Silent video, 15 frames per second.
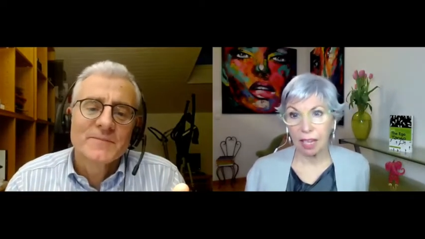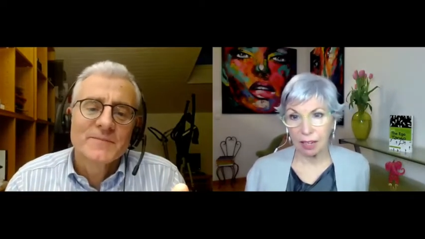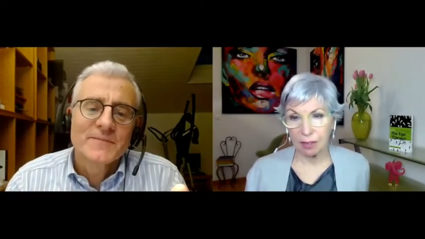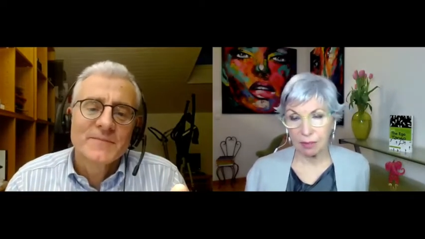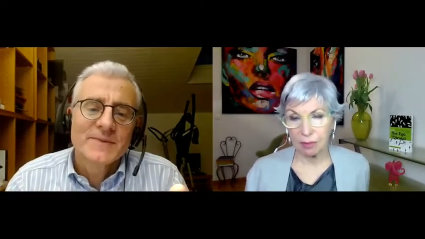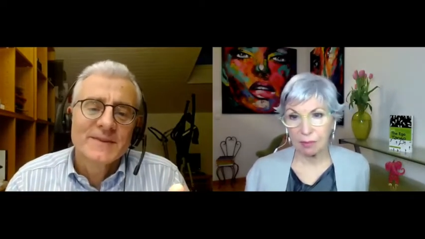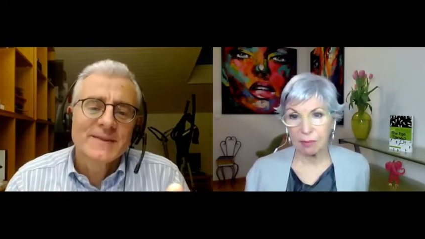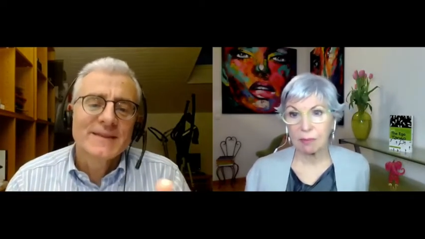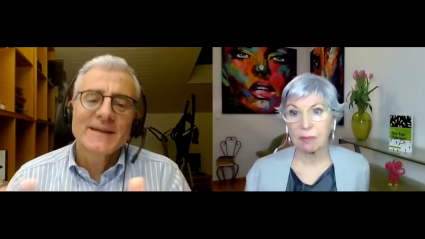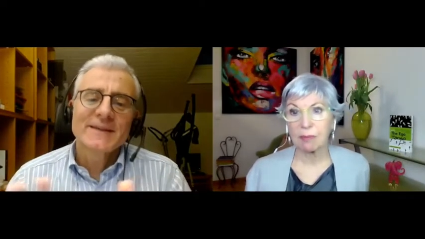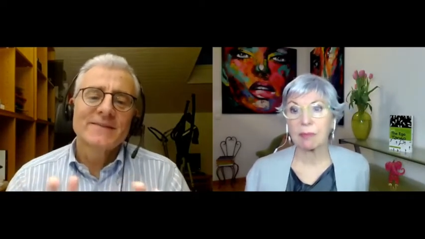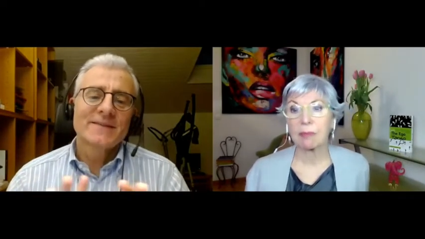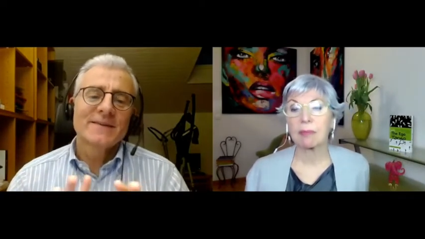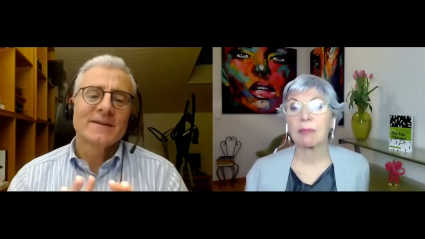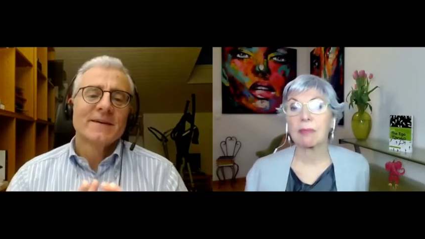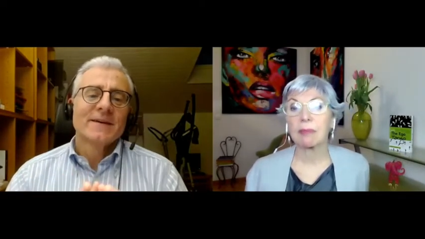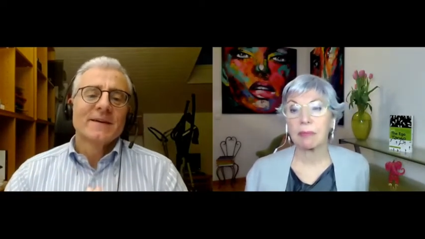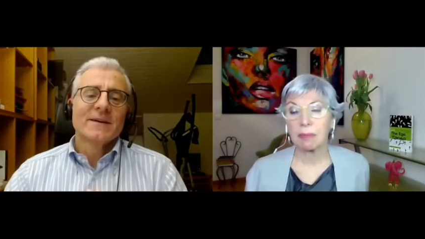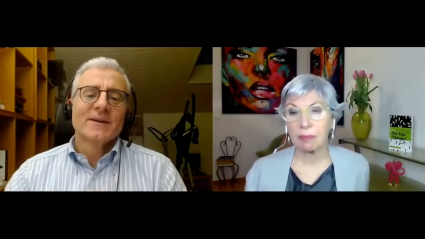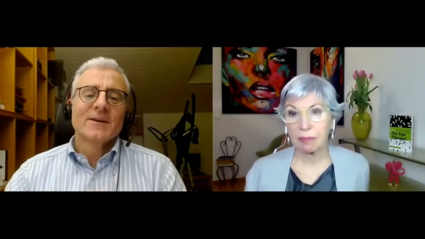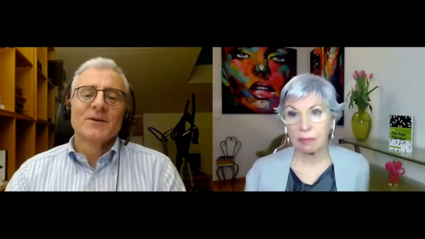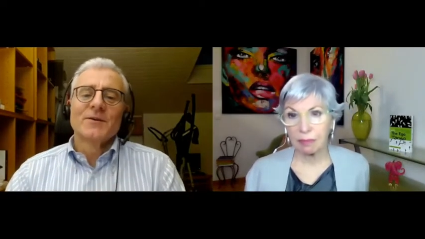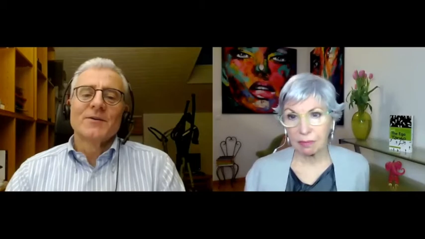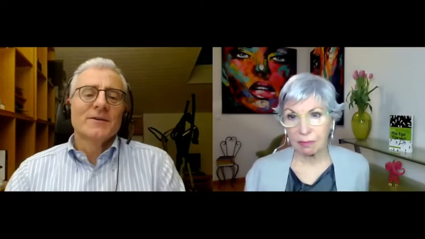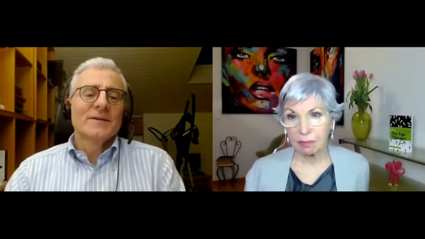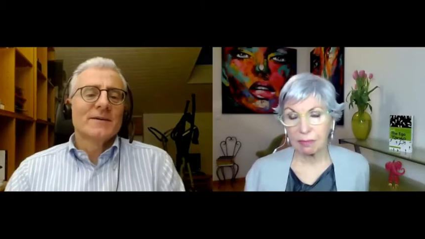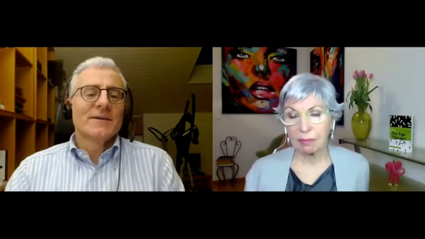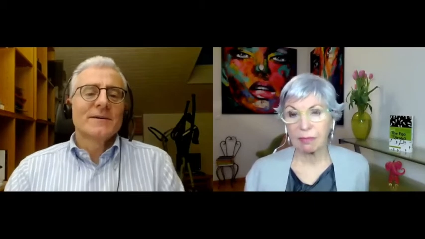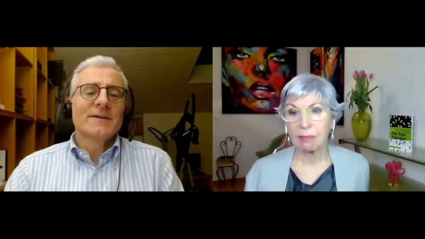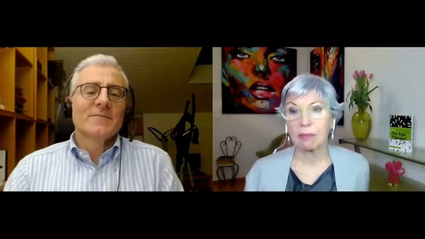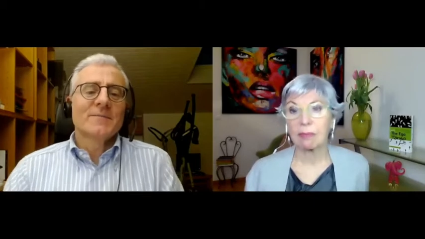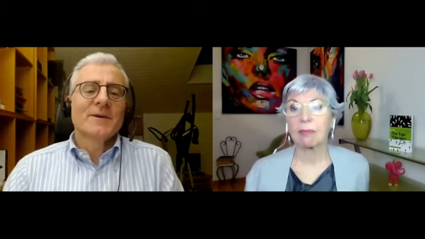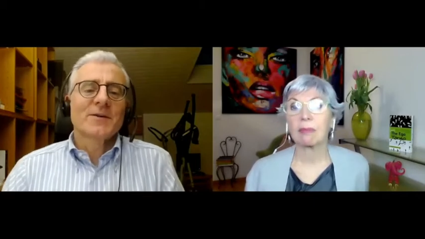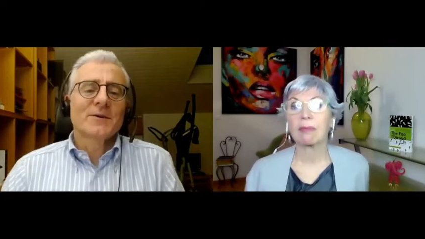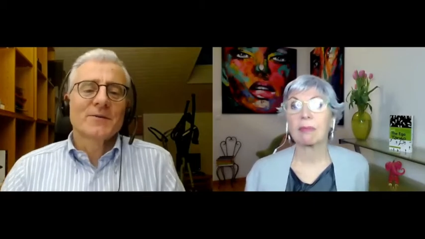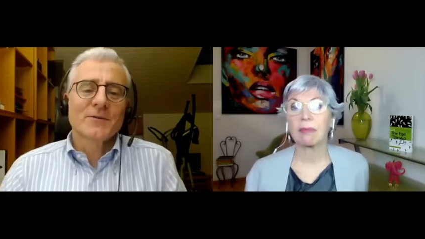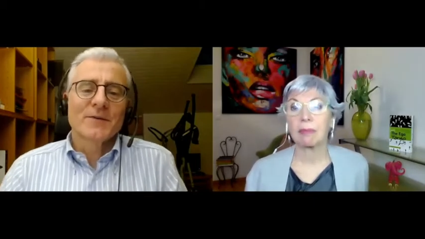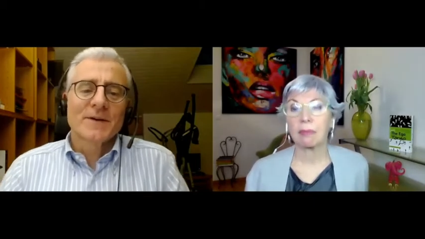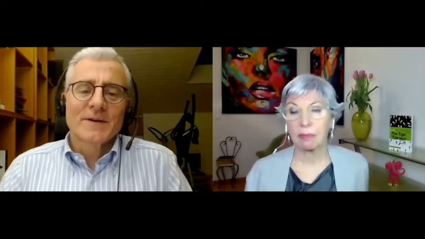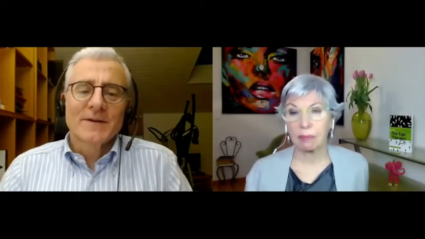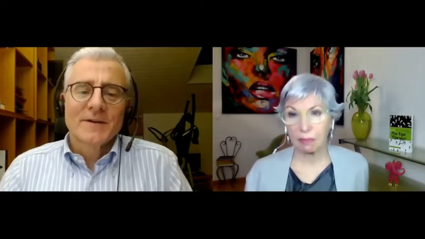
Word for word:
Speaker 1: Yeah. That's, uh, you know, uh, because uh,